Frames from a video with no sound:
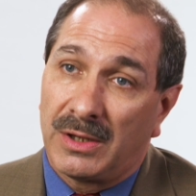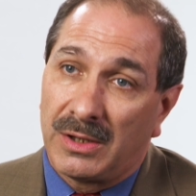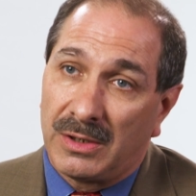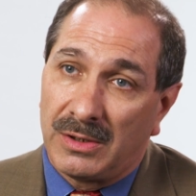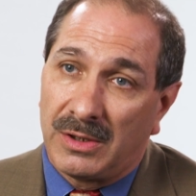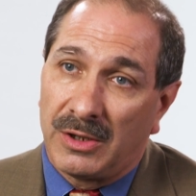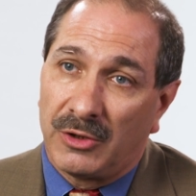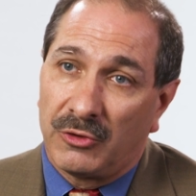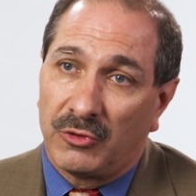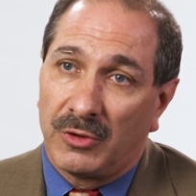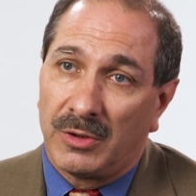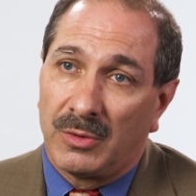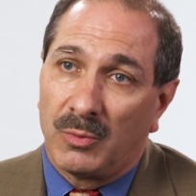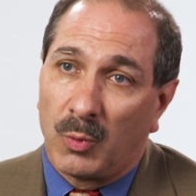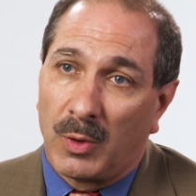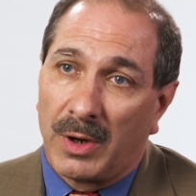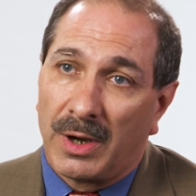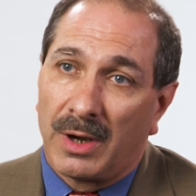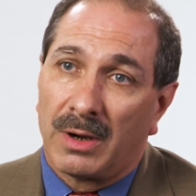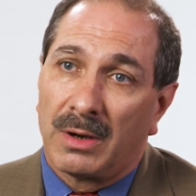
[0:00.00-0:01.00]
condition
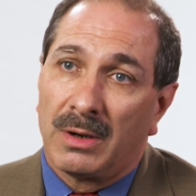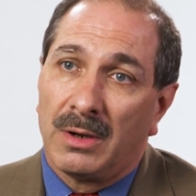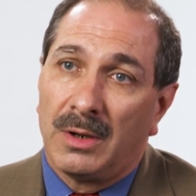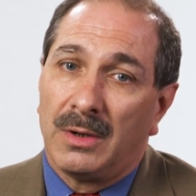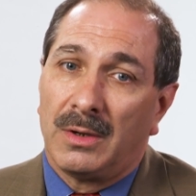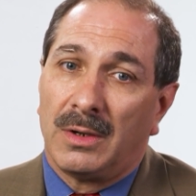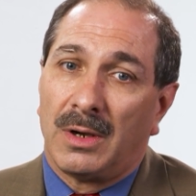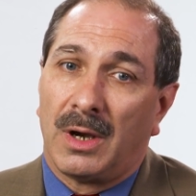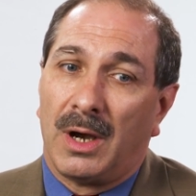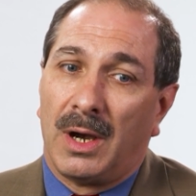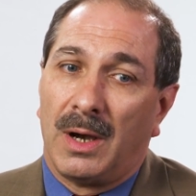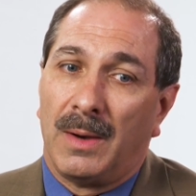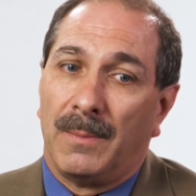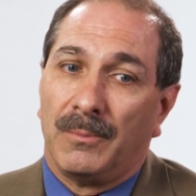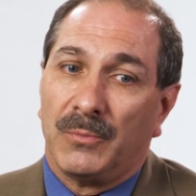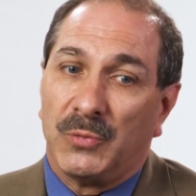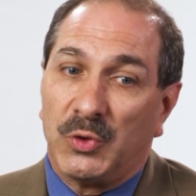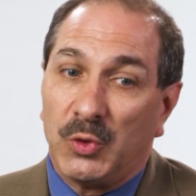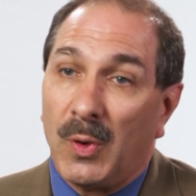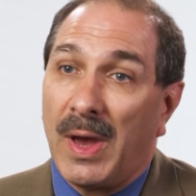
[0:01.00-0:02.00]
where
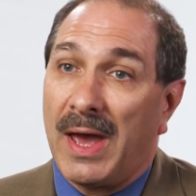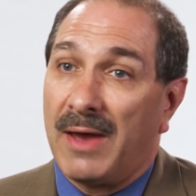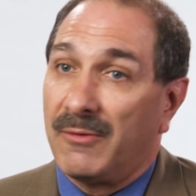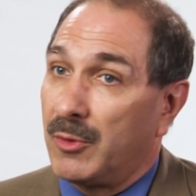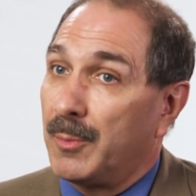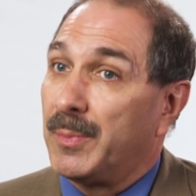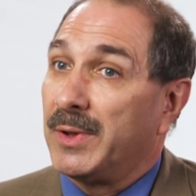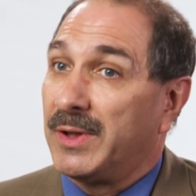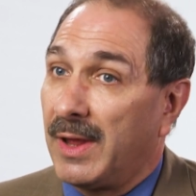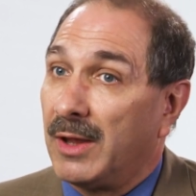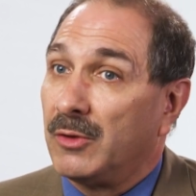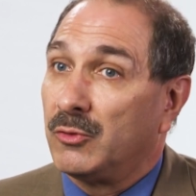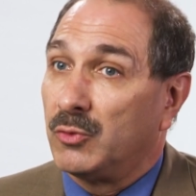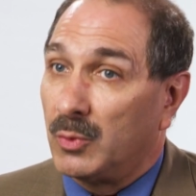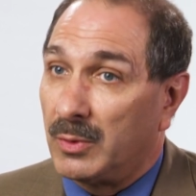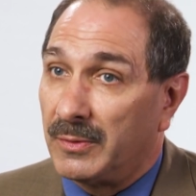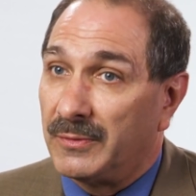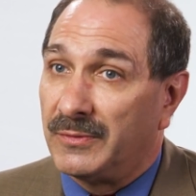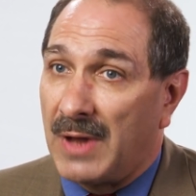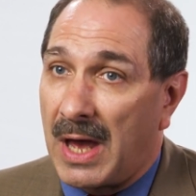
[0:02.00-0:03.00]
um, you have the
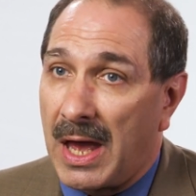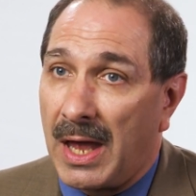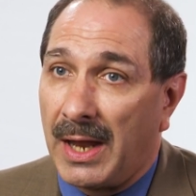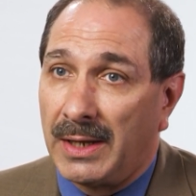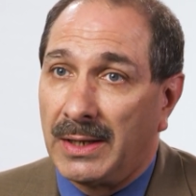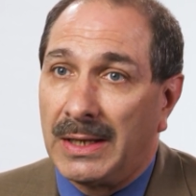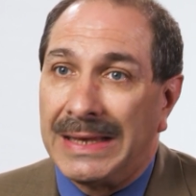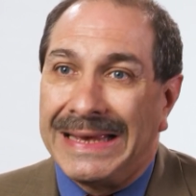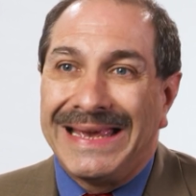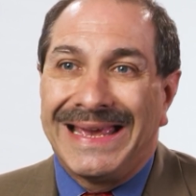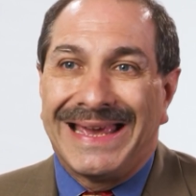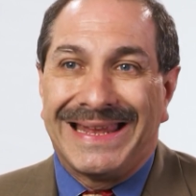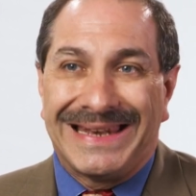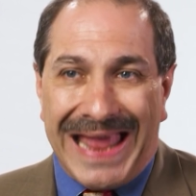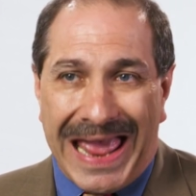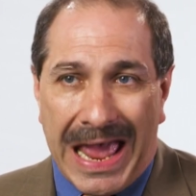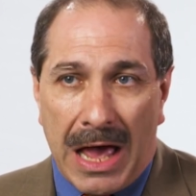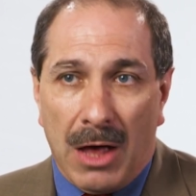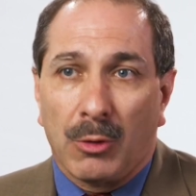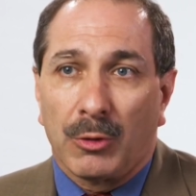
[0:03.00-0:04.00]
potential of dying.
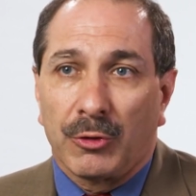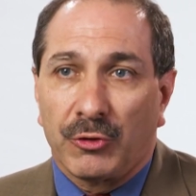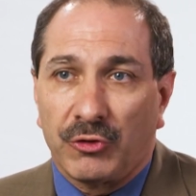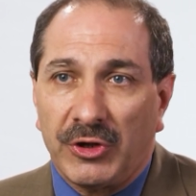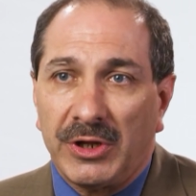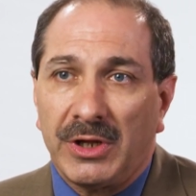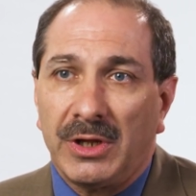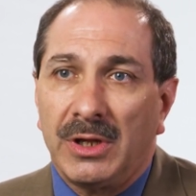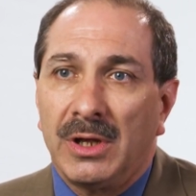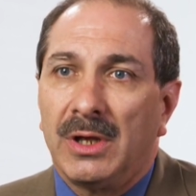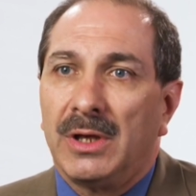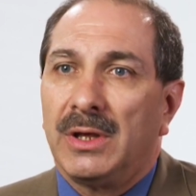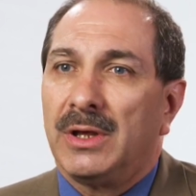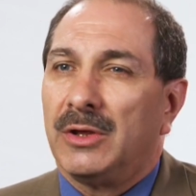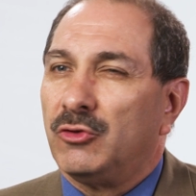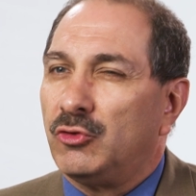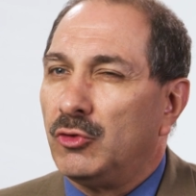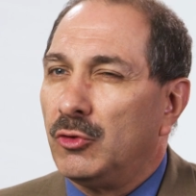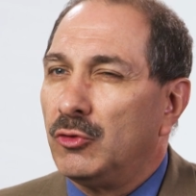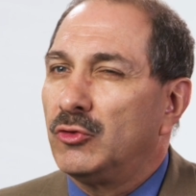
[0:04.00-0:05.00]
An allergy
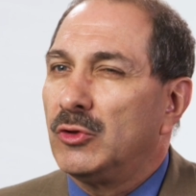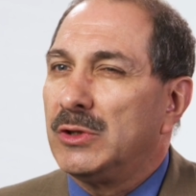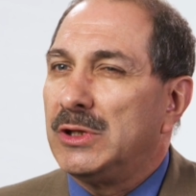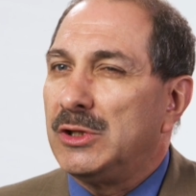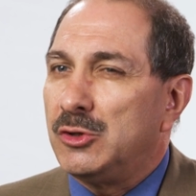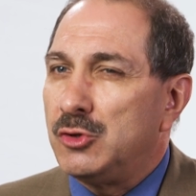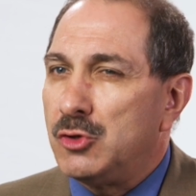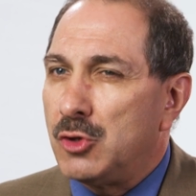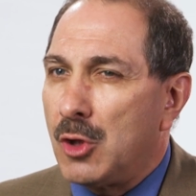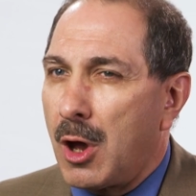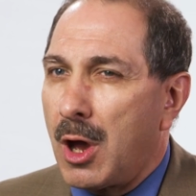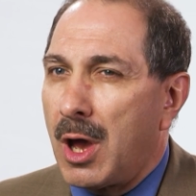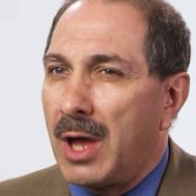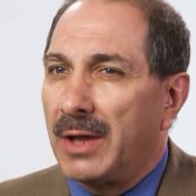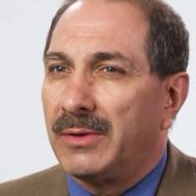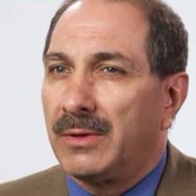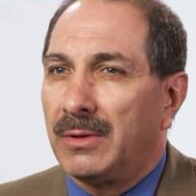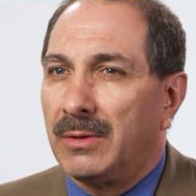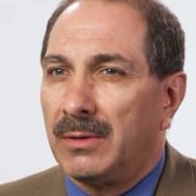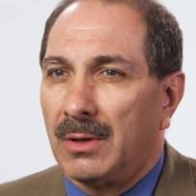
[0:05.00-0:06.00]
is usually
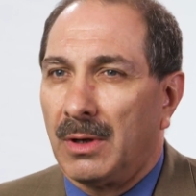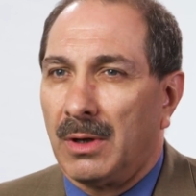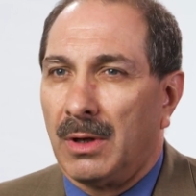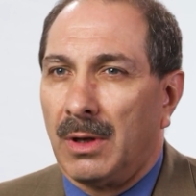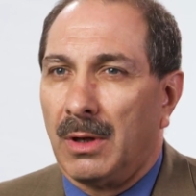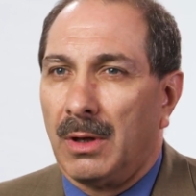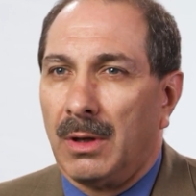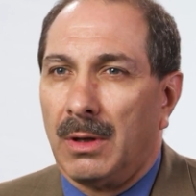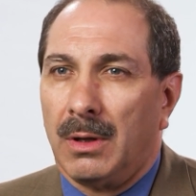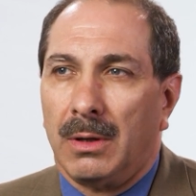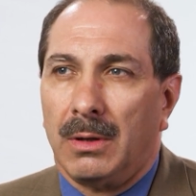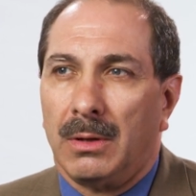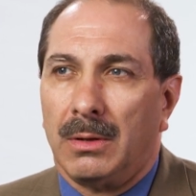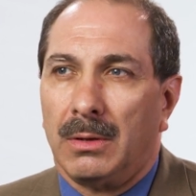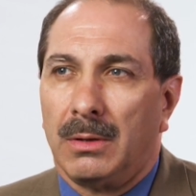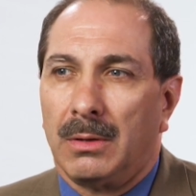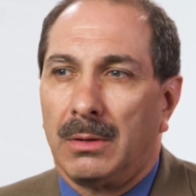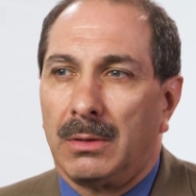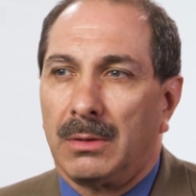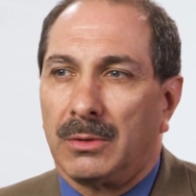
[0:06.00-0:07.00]
not
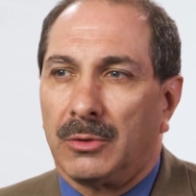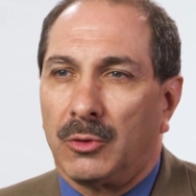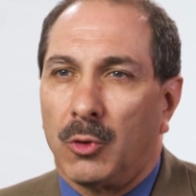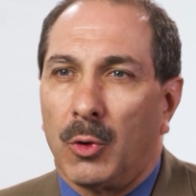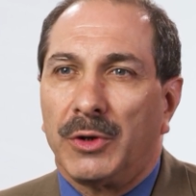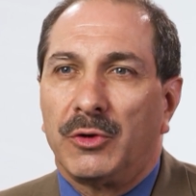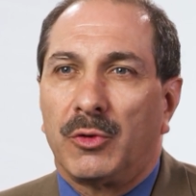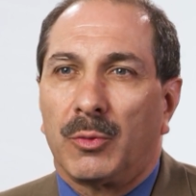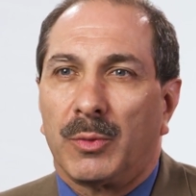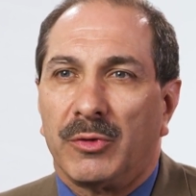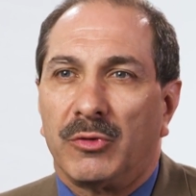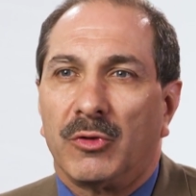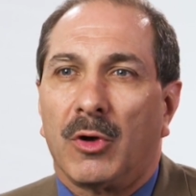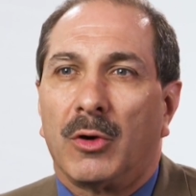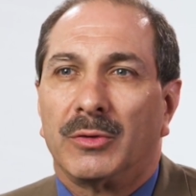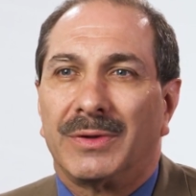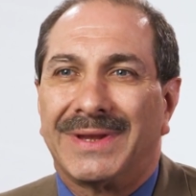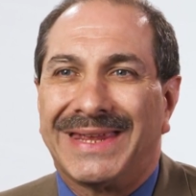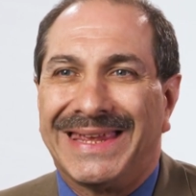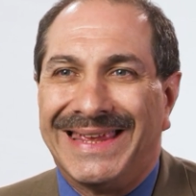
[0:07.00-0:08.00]
uh, going to
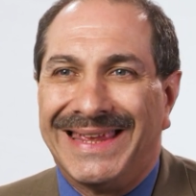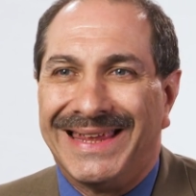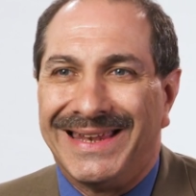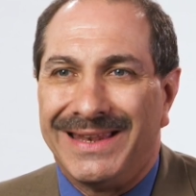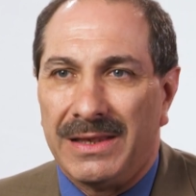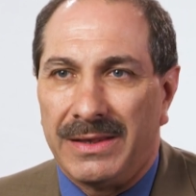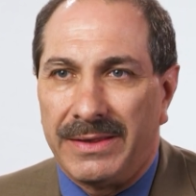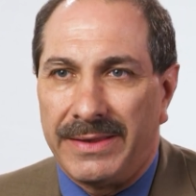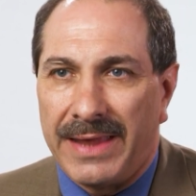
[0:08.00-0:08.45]
result in